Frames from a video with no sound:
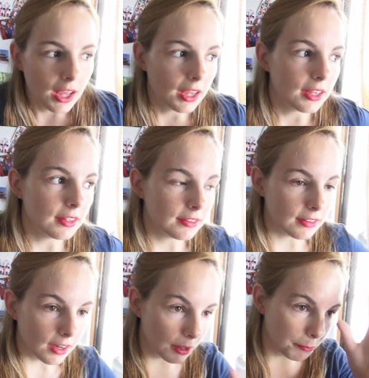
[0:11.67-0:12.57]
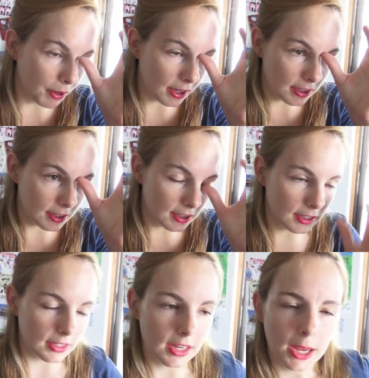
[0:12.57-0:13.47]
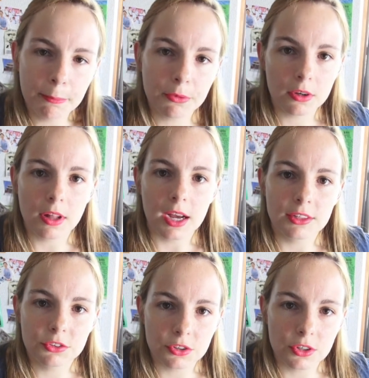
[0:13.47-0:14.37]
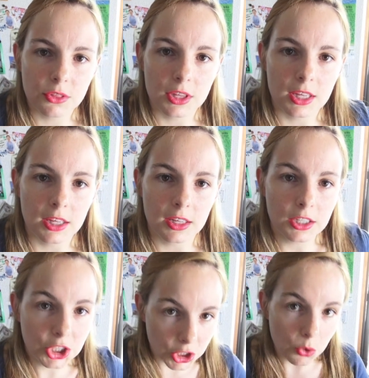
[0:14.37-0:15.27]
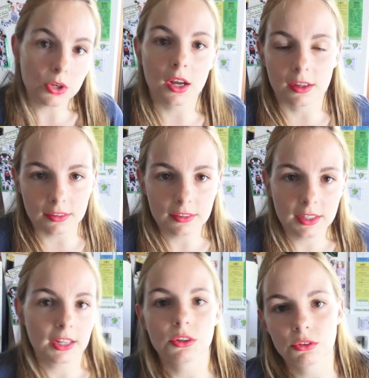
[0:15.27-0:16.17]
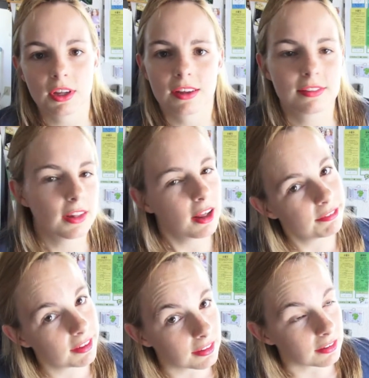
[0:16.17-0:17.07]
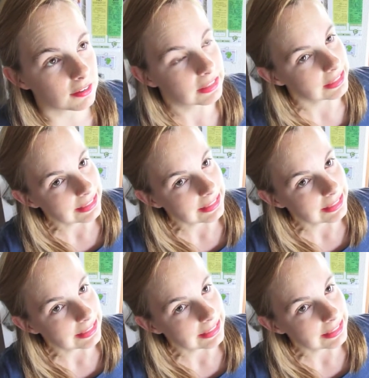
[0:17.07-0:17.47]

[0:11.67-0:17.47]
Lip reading: and back in April I took the shodan kendo test and I failed.